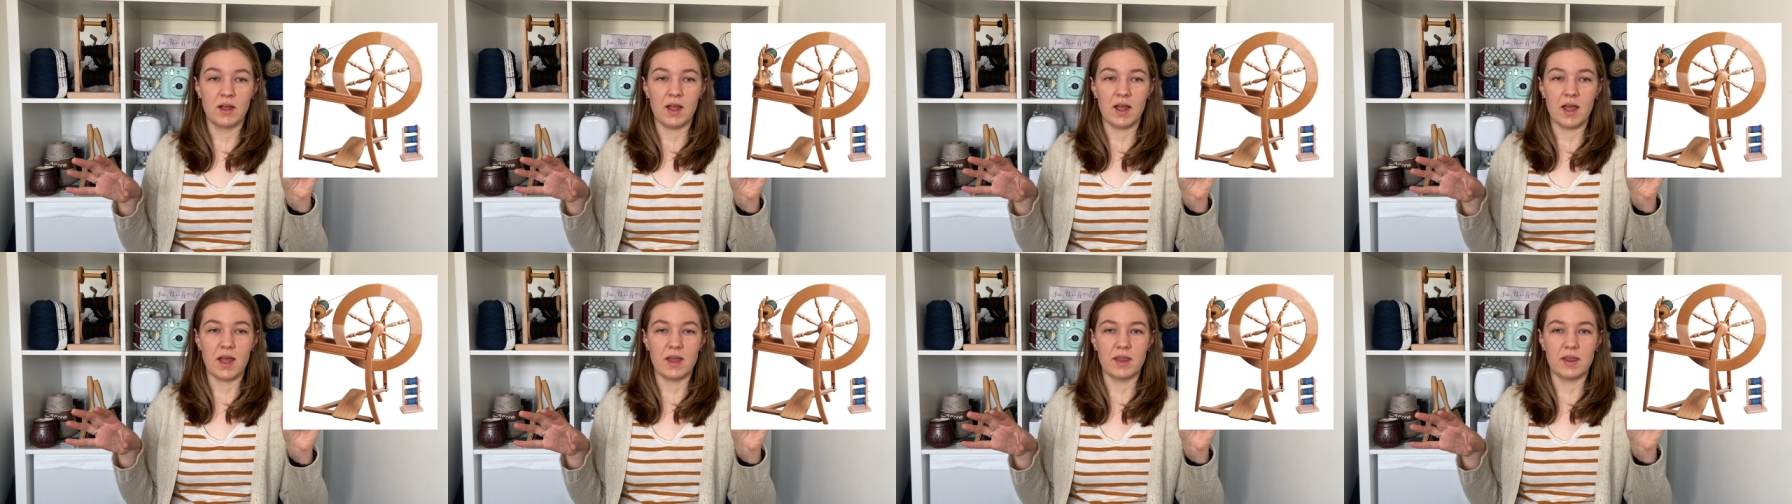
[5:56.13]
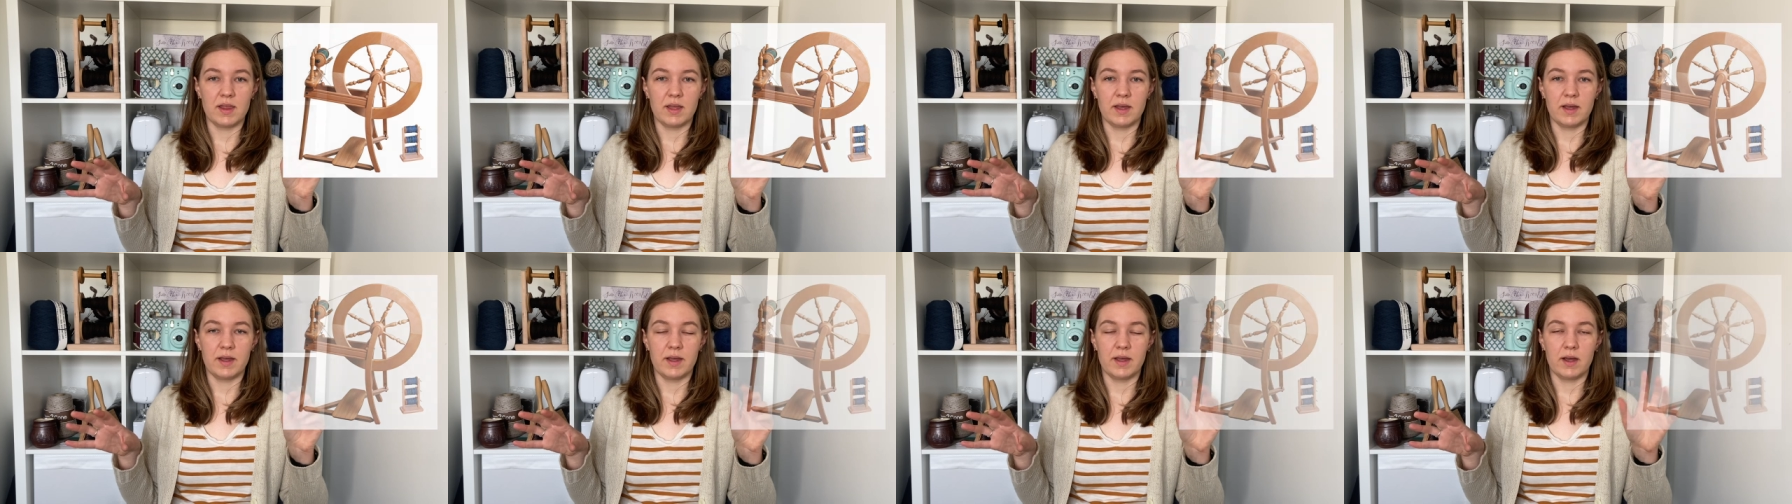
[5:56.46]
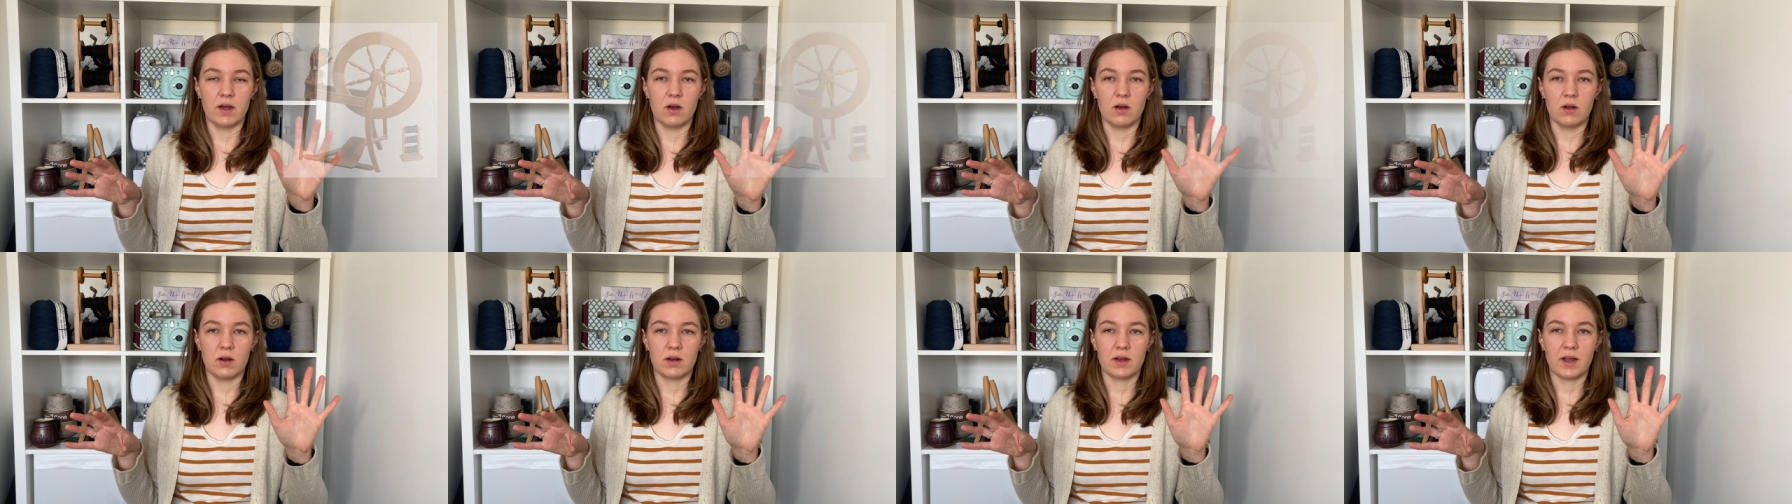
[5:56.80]
and they
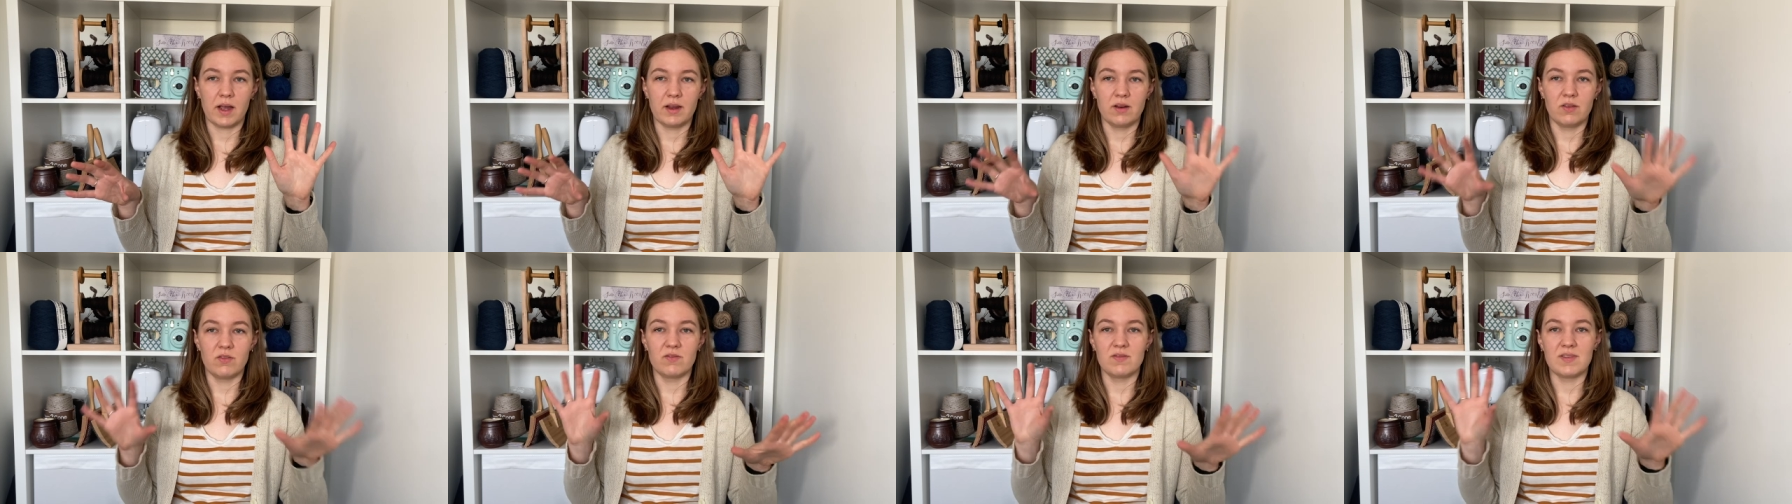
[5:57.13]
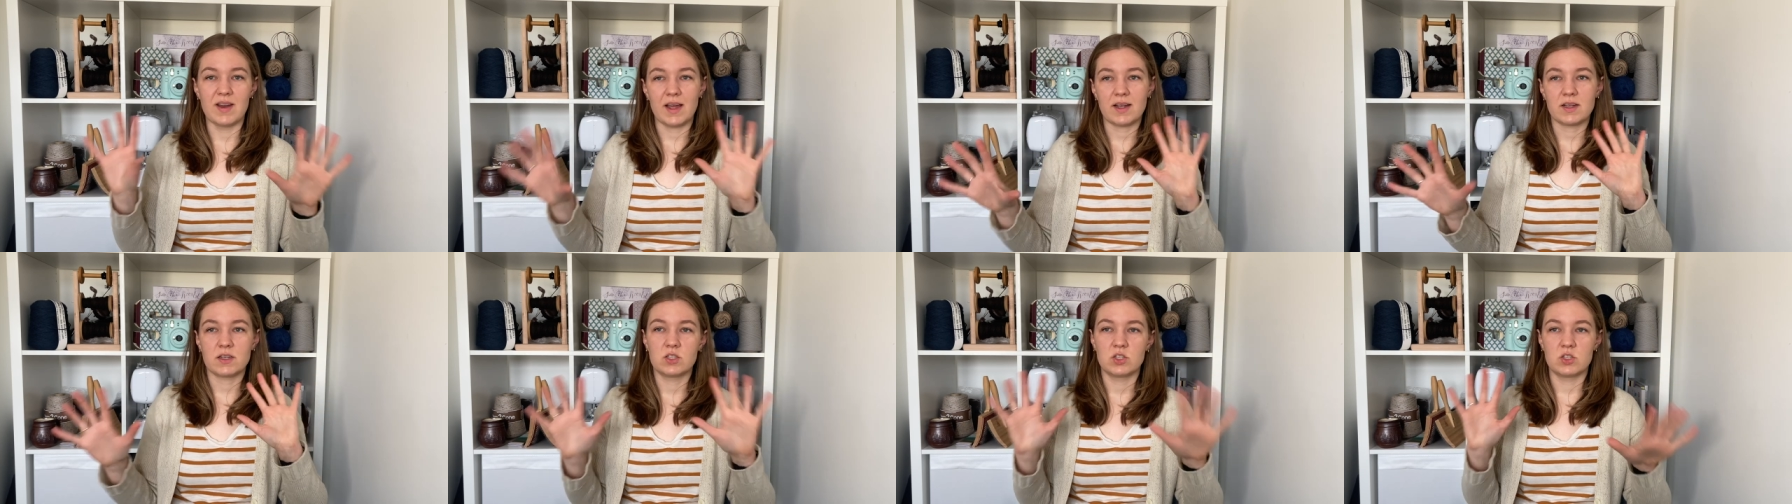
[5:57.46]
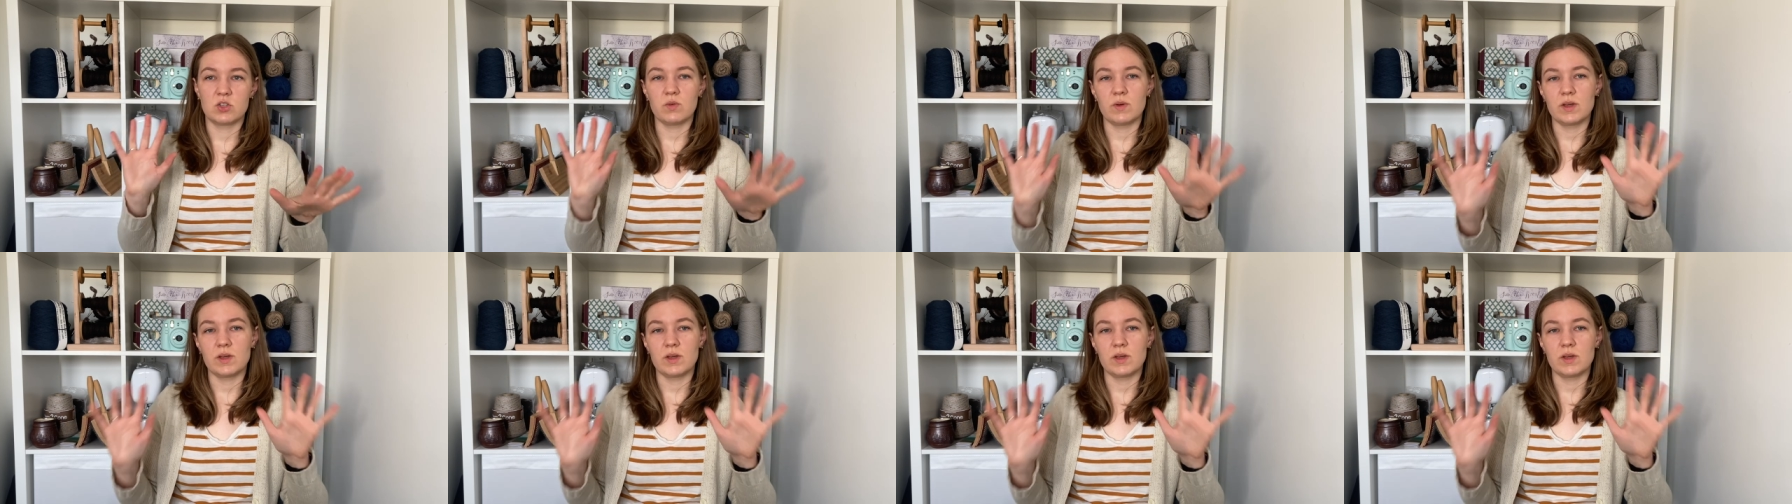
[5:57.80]
are kind of next to